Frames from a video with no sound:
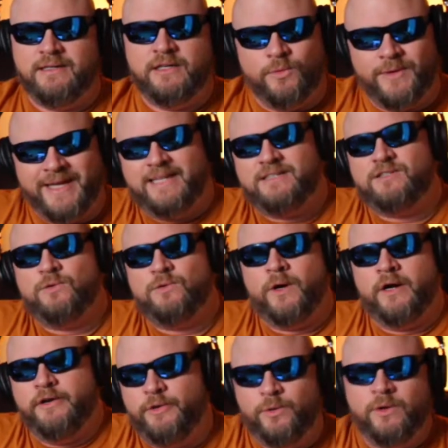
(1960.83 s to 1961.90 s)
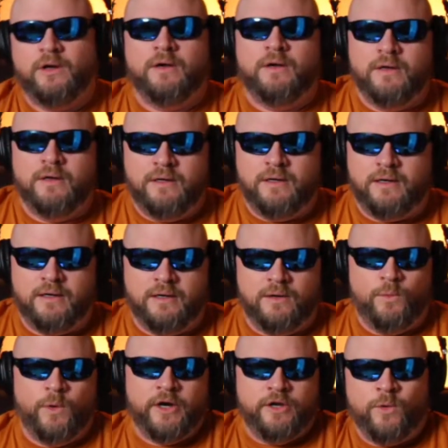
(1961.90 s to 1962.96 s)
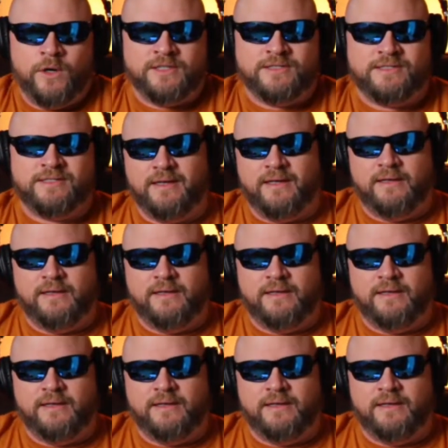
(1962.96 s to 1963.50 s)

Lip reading: get to where you want to sit.